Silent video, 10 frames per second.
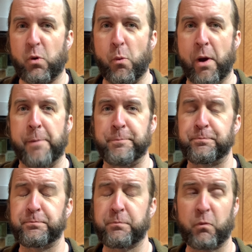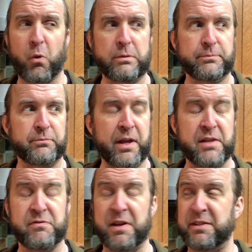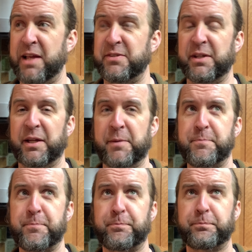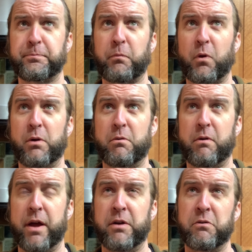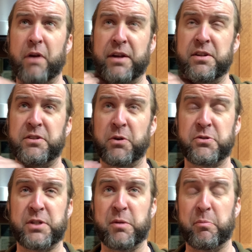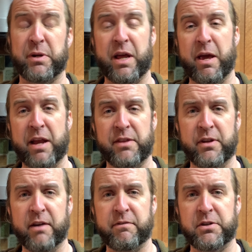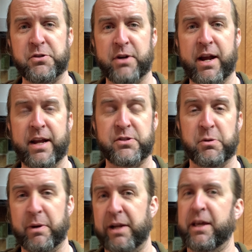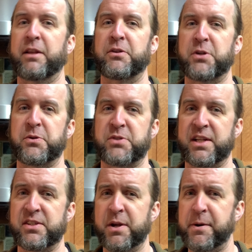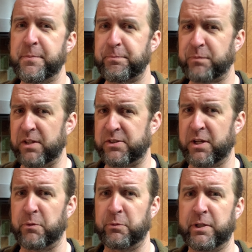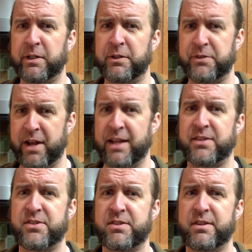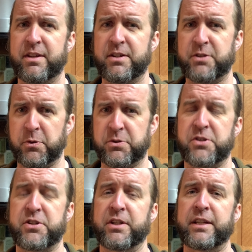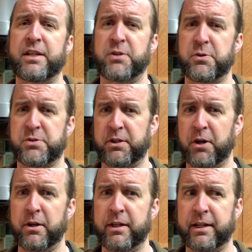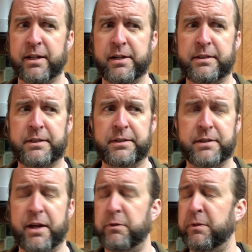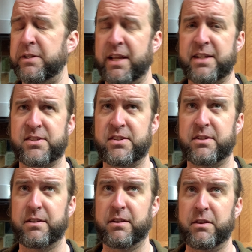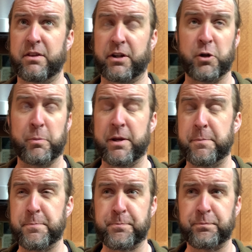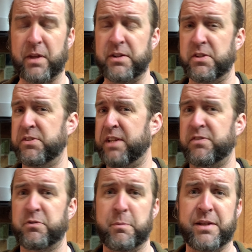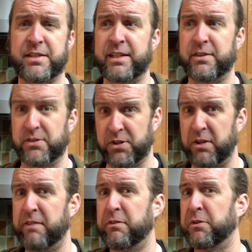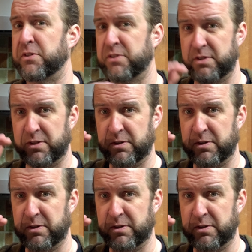Wow, that is fantastic. I didn't toast it, but I had it in the oven to dry, so it might have got a little toastiness. It's got a real nice toasted chili, toasted garlic. I don't really taste the cumin. It doesn't taste fermenty. The salt level is